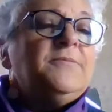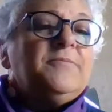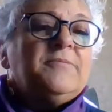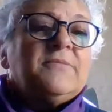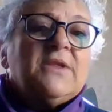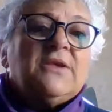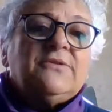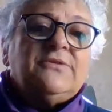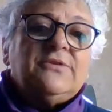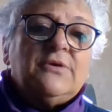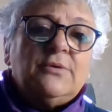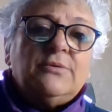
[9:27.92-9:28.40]

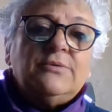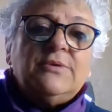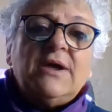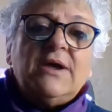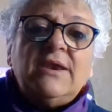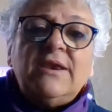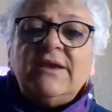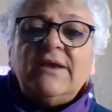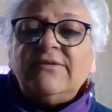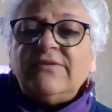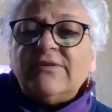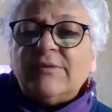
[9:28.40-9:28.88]
So
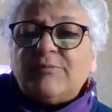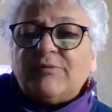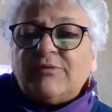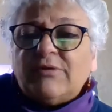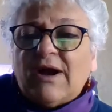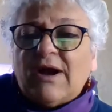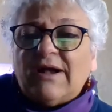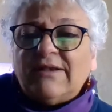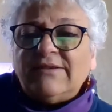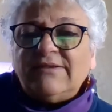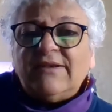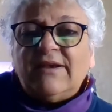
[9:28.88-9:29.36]
it is a
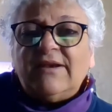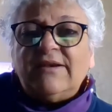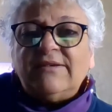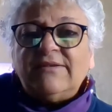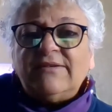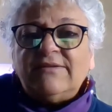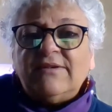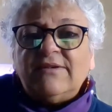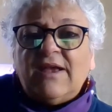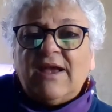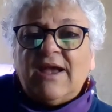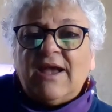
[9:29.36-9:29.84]

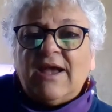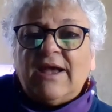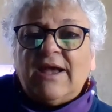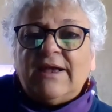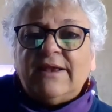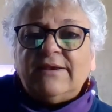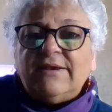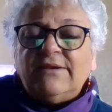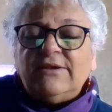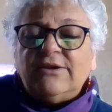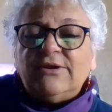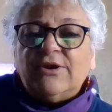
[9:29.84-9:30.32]
process,
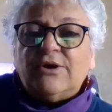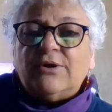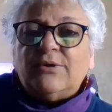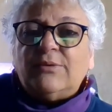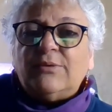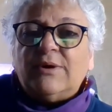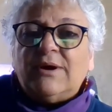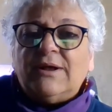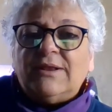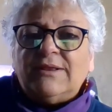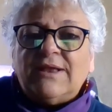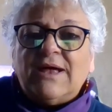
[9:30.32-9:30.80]
and
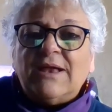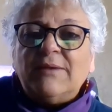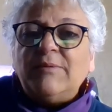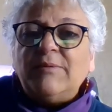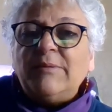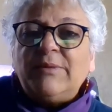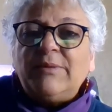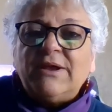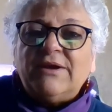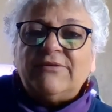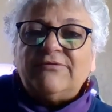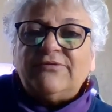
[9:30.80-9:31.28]
a lot of
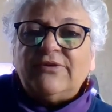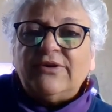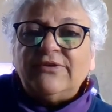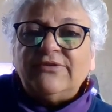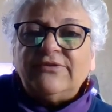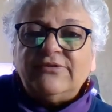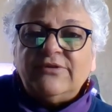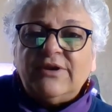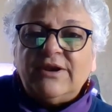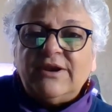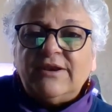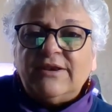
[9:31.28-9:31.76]
people get
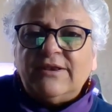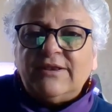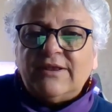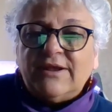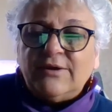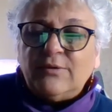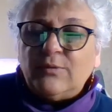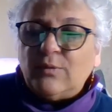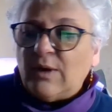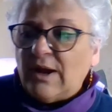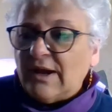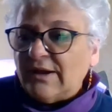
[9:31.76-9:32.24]
frustrated,
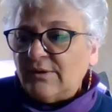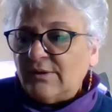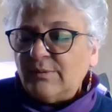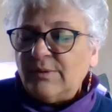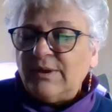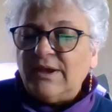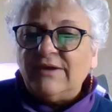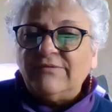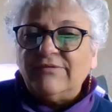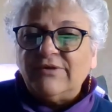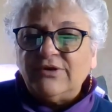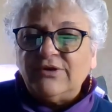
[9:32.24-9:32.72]
like, why don't we
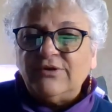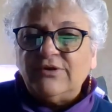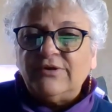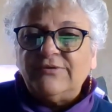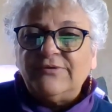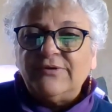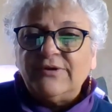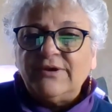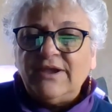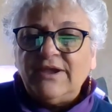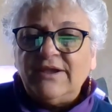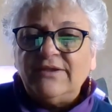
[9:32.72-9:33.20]
have a cure
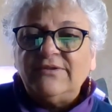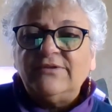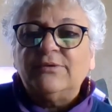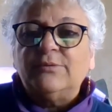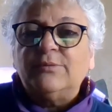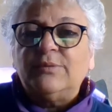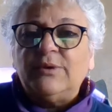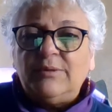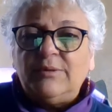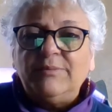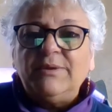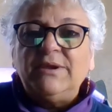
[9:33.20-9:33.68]
for cancer?
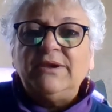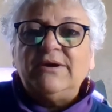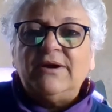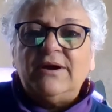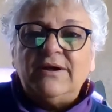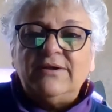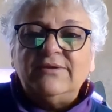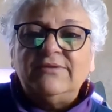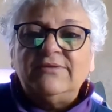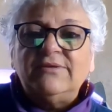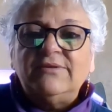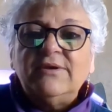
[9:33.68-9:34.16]
Well,
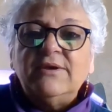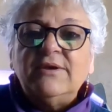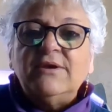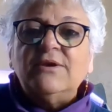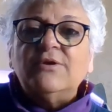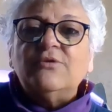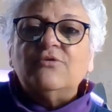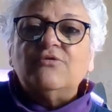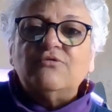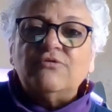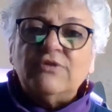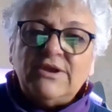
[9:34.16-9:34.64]
because
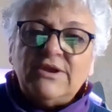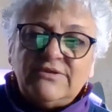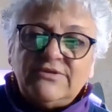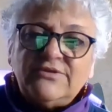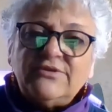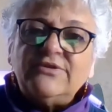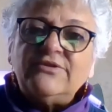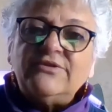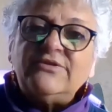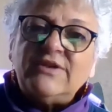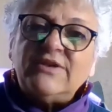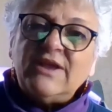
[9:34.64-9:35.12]

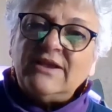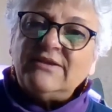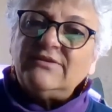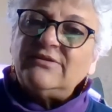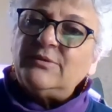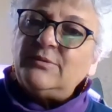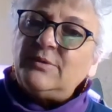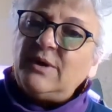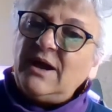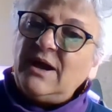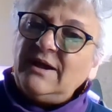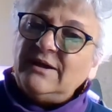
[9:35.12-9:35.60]
research takes
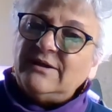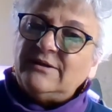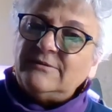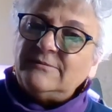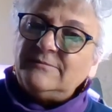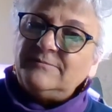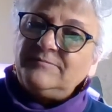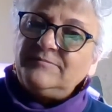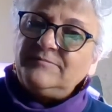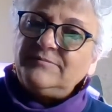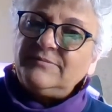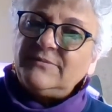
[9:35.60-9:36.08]
a while,
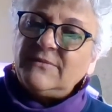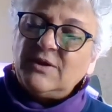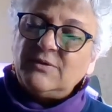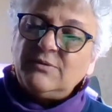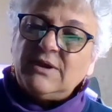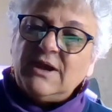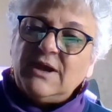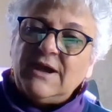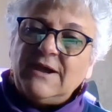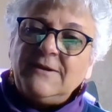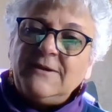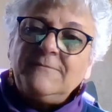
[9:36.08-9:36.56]

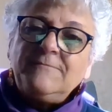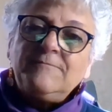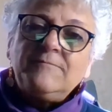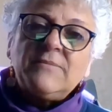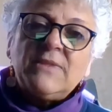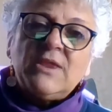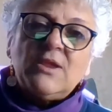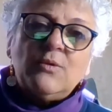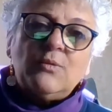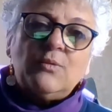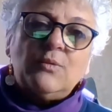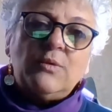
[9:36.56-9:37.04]
okay?
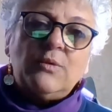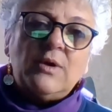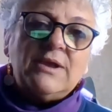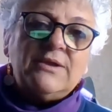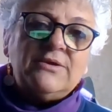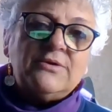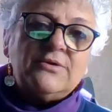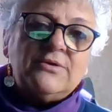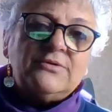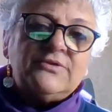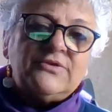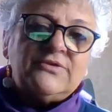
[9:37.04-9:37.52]

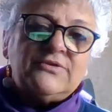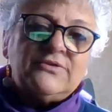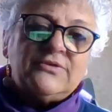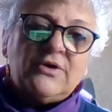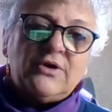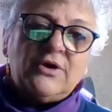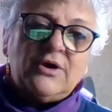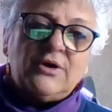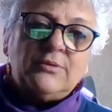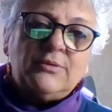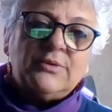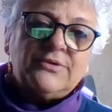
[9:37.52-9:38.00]
What you
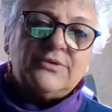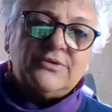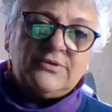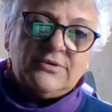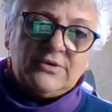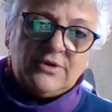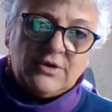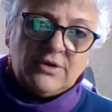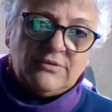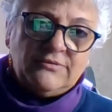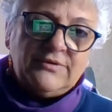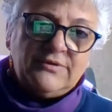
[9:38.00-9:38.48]
saw with
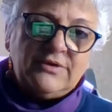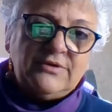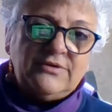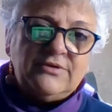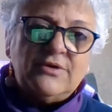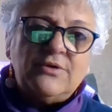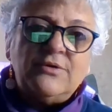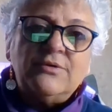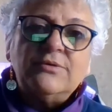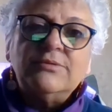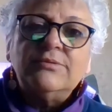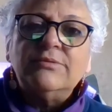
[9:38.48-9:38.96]
COVID,
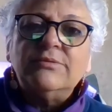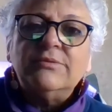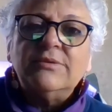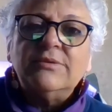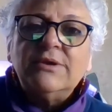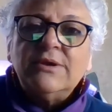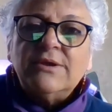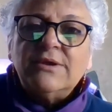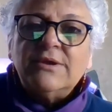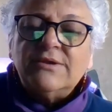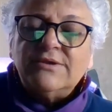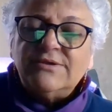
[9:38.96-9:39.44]
don't
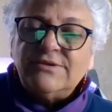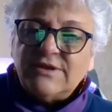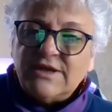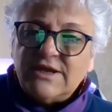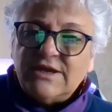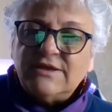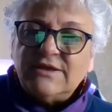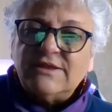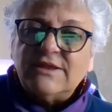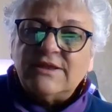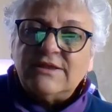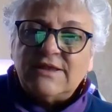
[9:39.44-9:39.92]

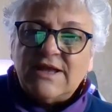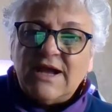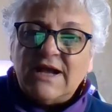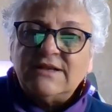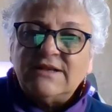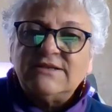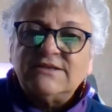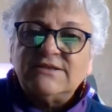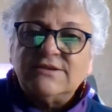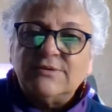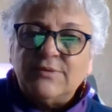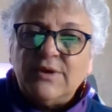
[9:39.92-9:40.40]
think that
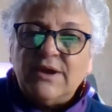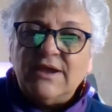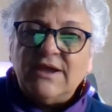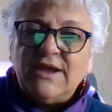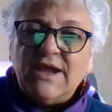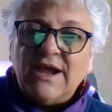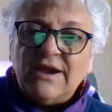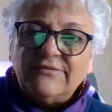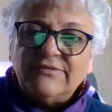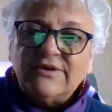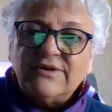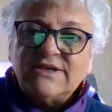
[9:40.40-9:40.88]
that's the way
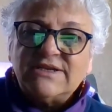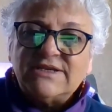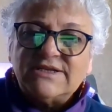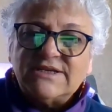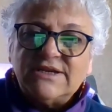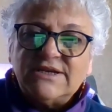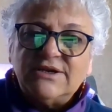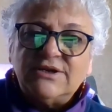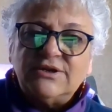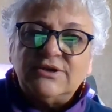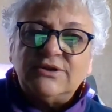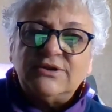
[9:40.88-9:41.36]
every
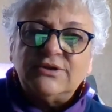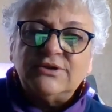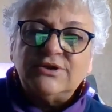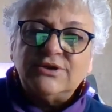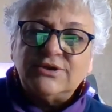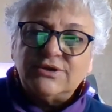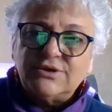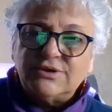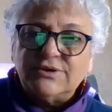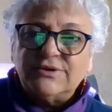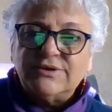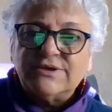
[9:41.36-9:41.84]
single
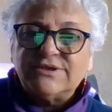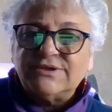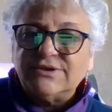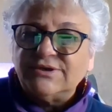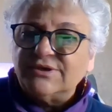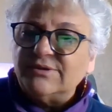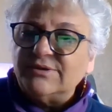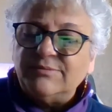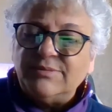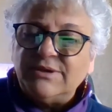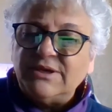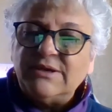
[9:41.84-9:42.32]
cure is
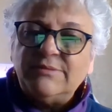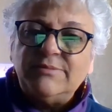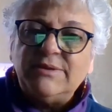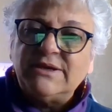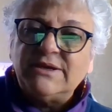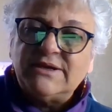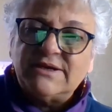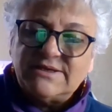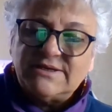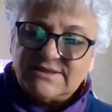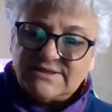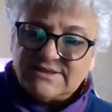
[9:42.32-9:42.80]
going to be,
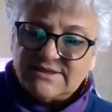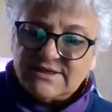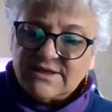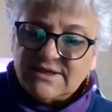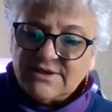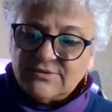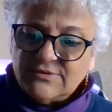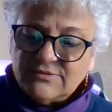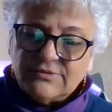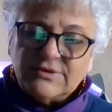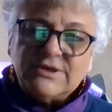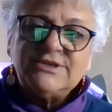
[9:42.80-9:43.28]

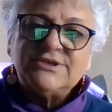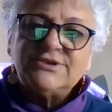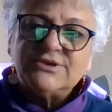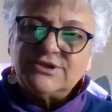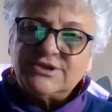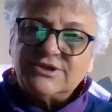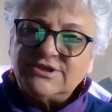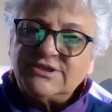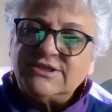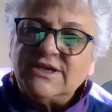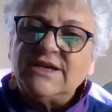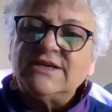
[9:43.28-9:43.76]
because
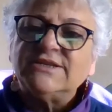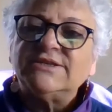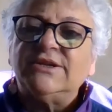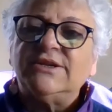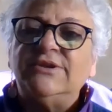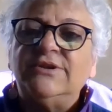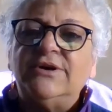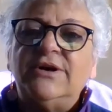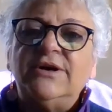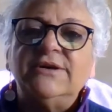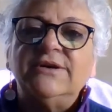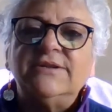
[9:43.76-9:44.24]
research takes a
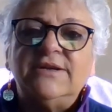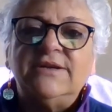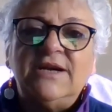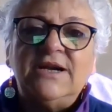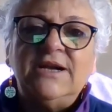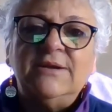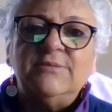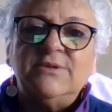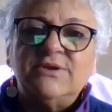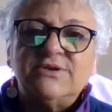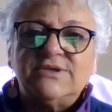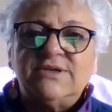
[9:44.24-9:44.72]
long
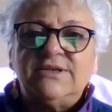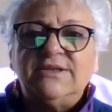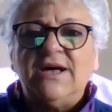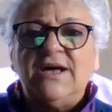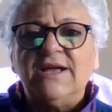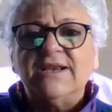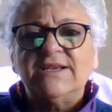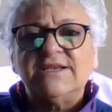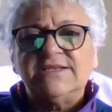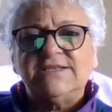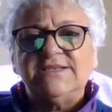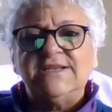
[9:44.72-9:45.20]
time. There's a
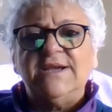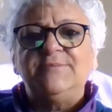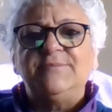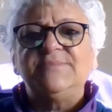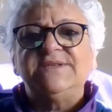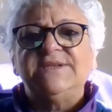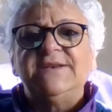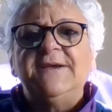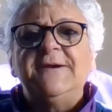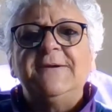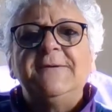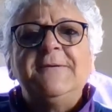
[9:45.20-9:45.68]
lot of
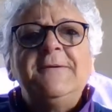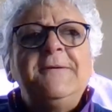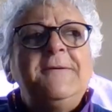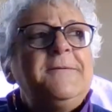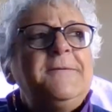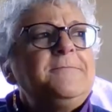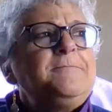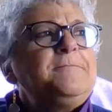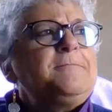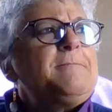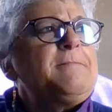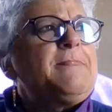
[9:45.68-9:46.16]
steps in it,
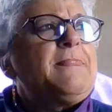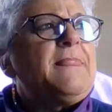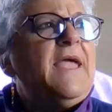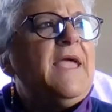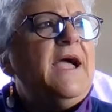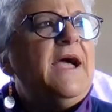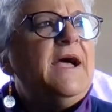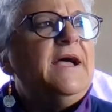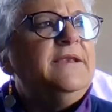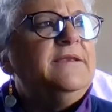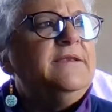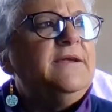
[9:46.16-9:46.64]

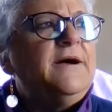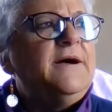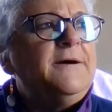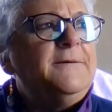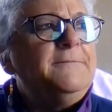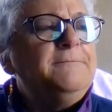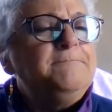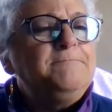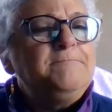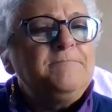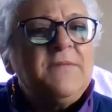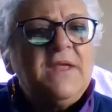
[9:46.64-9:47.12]

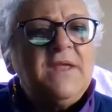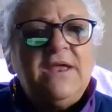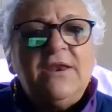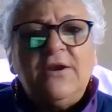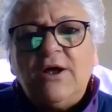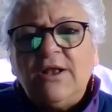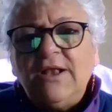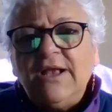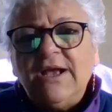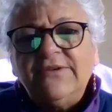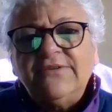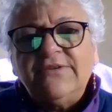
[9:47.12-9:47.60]
and it
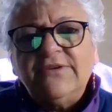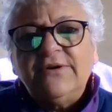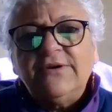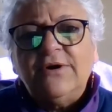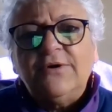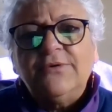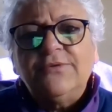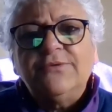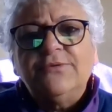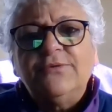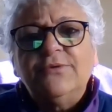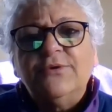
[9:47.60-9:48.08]
all has to
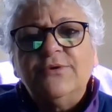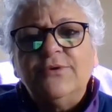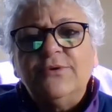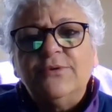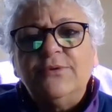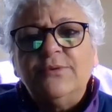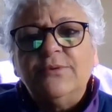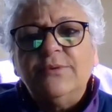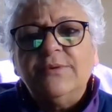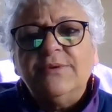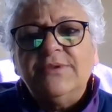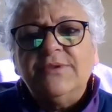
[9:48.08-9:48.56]
go
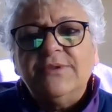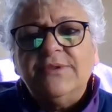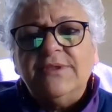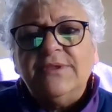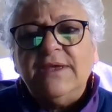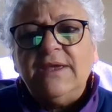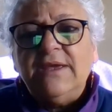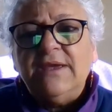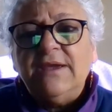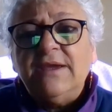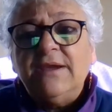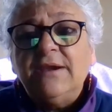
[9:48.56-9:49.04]
through
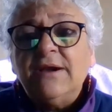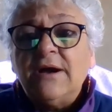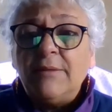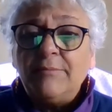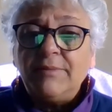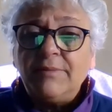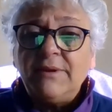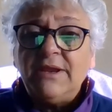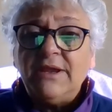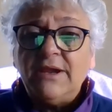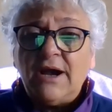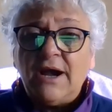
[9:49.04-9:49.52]
the
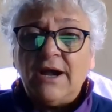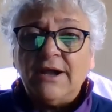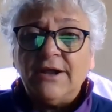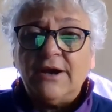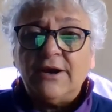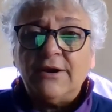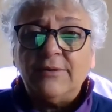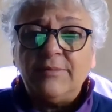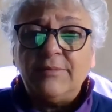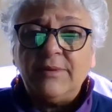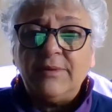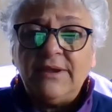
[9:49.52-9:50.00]
company
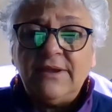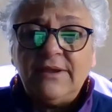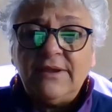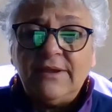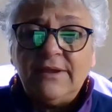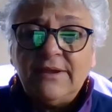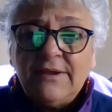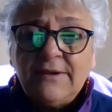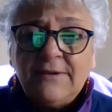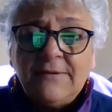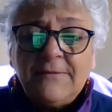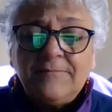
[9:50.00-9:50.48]

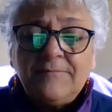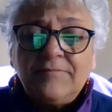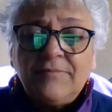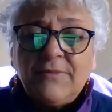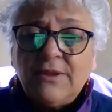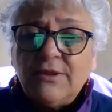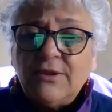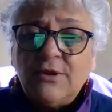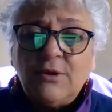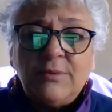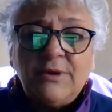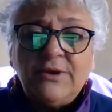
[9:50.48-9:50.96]

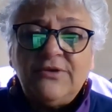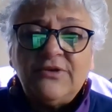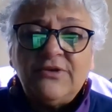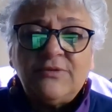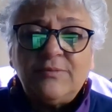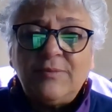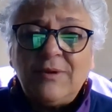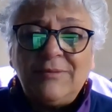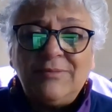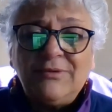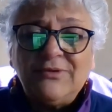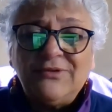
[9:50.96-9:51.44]
IRB. Nobody
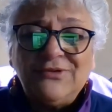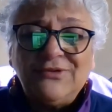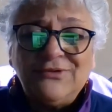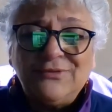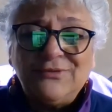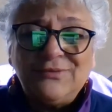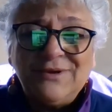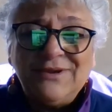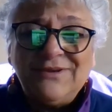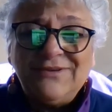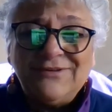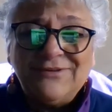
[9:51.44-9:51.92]
just
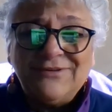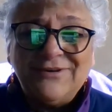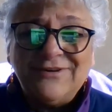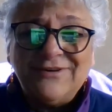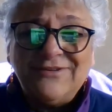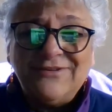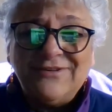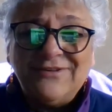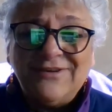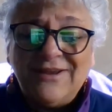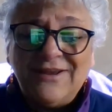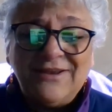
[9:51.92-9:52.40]
publishes
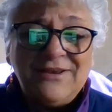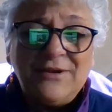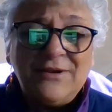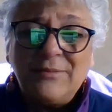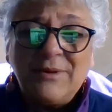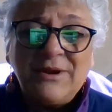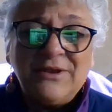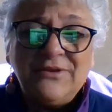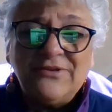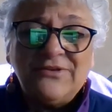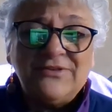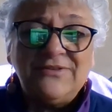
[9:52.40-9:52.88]
research, and
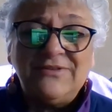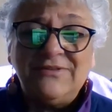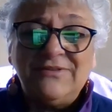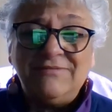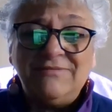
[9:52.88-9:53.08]
nobody just,